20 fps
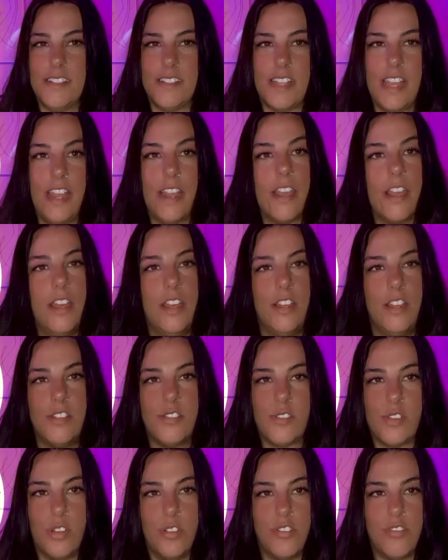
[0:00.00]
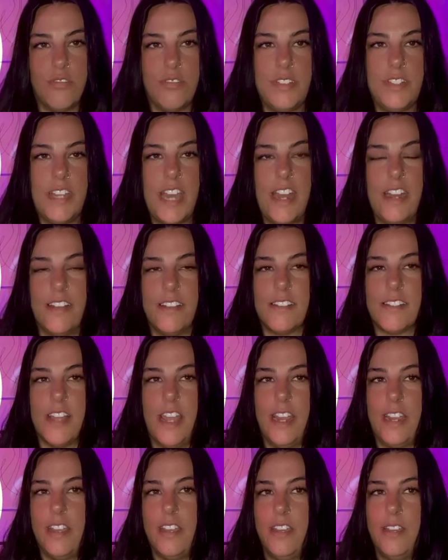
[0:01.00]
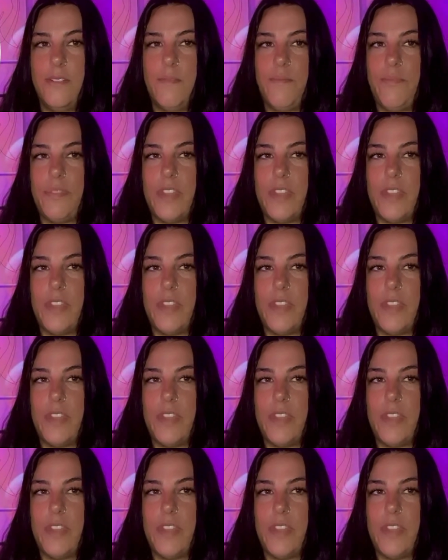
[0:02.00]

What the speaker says: is like social status, like